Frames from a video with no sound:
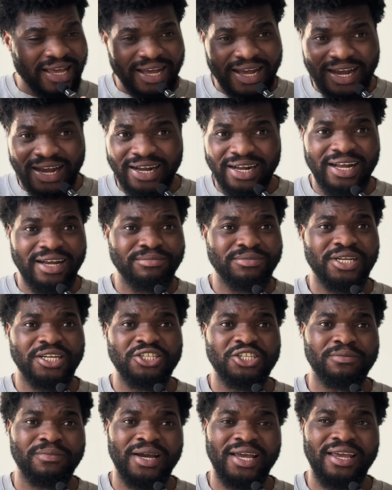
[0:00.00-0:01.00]
and Khamzat
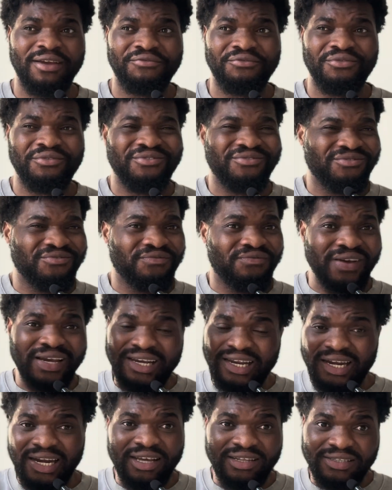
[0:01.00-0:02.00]
Chimaev
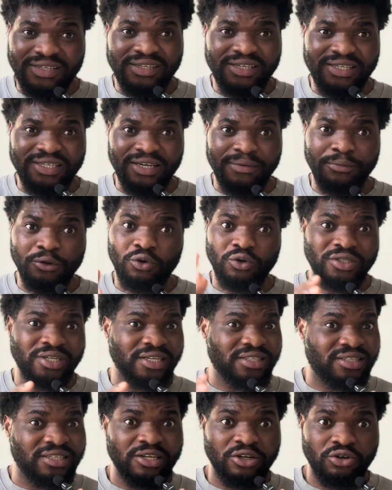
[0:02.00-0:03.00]
very late in the year, because
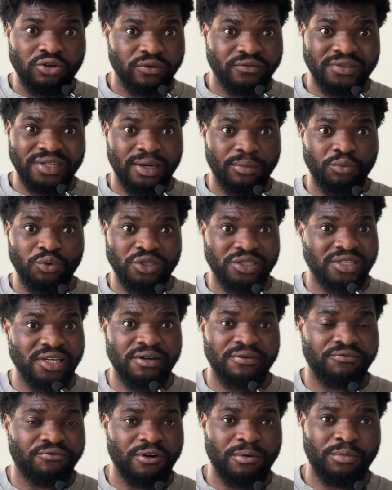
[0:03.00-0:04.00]
there's still a lot of time. We're still
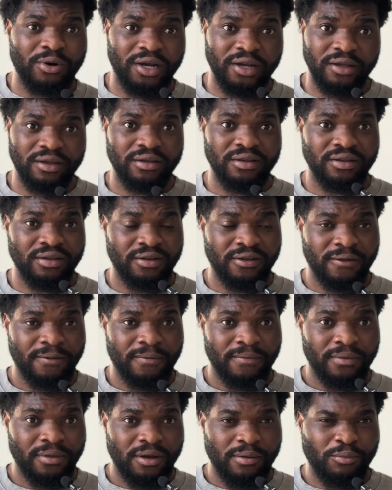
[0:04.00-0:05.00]
in February,
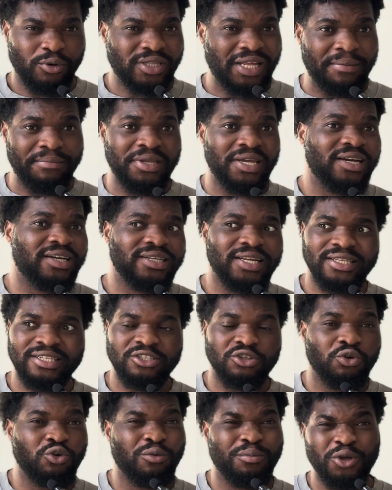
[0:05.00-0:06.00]
but I'm hearing that
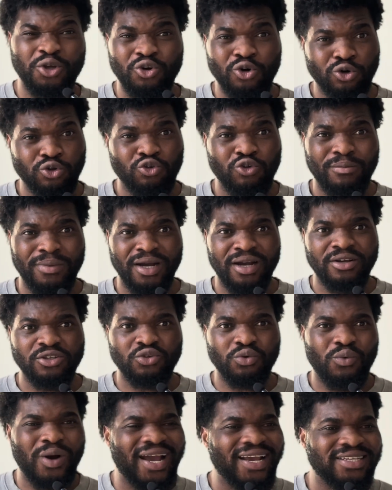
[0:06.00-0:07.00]
it's going to be in October.
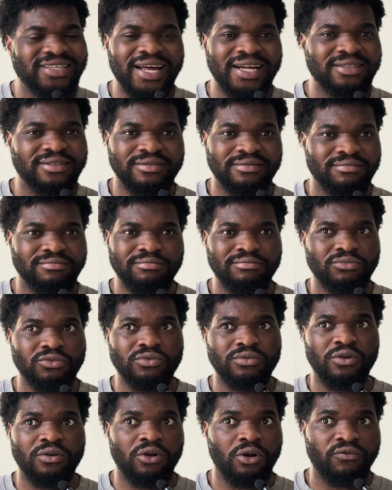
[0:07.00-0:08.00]
So why is that
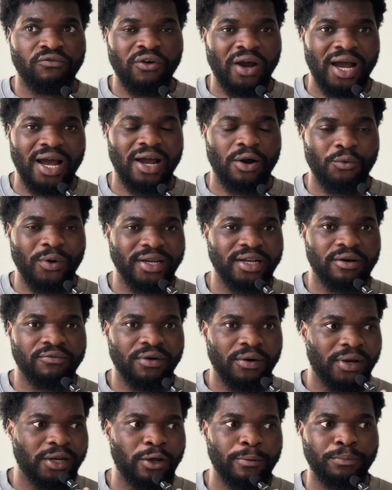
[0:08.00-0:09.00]
far? Why that
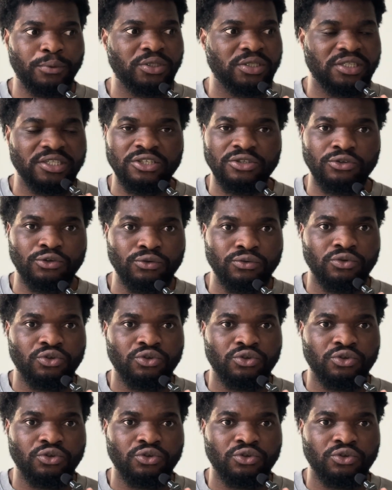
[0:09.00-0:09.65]
far? Why not put it in June,